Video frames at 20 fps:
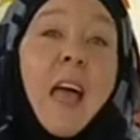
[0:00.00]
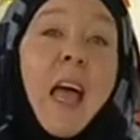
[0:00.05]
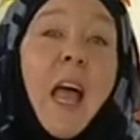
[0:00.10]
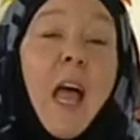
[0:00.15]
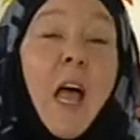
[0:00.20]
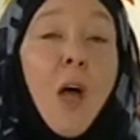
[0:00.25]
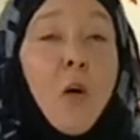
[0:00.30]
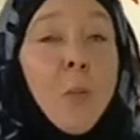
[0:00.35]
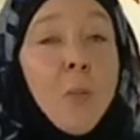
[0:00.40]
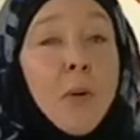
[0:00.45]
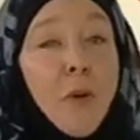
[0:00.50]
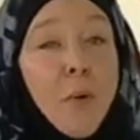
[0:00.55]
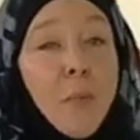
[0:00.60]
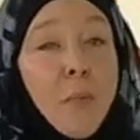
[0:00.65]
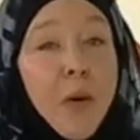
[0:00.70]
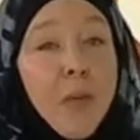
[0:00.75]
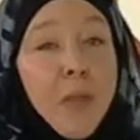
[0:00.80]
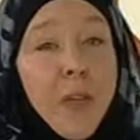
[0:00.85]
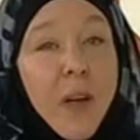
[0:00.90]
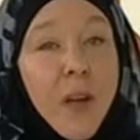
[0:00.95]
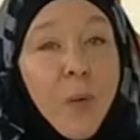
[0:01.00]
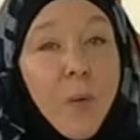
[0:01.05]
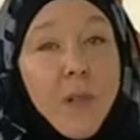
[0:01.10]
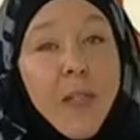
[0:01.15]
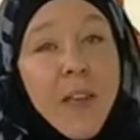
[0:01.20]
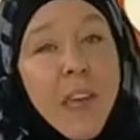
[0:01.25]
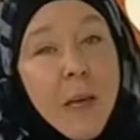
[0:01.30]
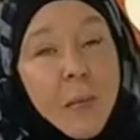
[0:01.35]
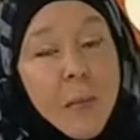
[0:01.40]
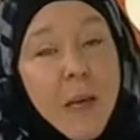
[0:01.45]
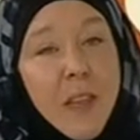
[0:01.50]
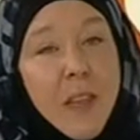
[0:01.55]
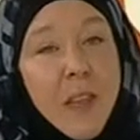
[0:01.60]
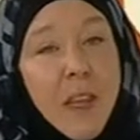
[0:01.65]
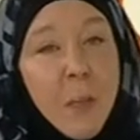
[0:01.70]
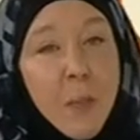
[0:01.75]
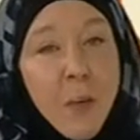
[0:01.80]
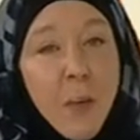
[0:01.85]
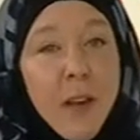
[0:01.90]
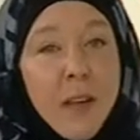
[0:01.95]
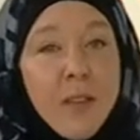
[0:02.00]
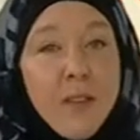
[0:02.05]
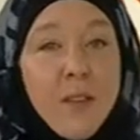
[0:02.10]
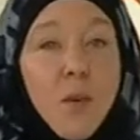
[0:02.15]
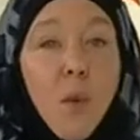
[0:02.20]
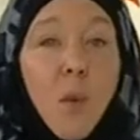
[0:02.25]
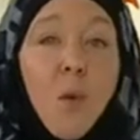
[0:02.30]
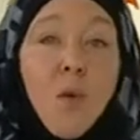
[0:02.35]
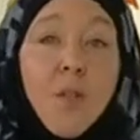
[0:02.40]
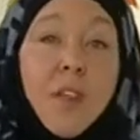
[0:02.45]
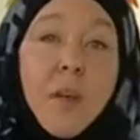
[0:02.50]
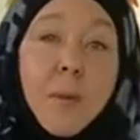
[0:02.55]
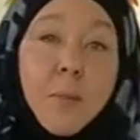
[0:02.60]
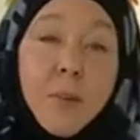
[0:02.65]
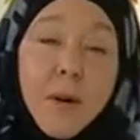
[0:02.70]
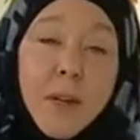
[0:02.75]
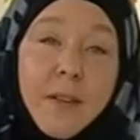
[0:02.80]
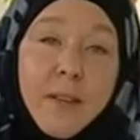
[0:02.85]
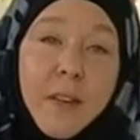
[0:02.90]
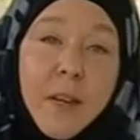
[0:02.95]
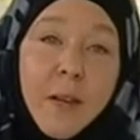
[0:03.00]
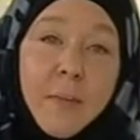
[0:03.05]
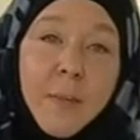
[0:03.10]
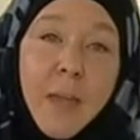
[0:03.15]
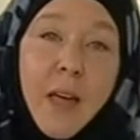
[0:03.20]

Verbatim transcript: Help your brother, whether he be the oppressed or the oppressor.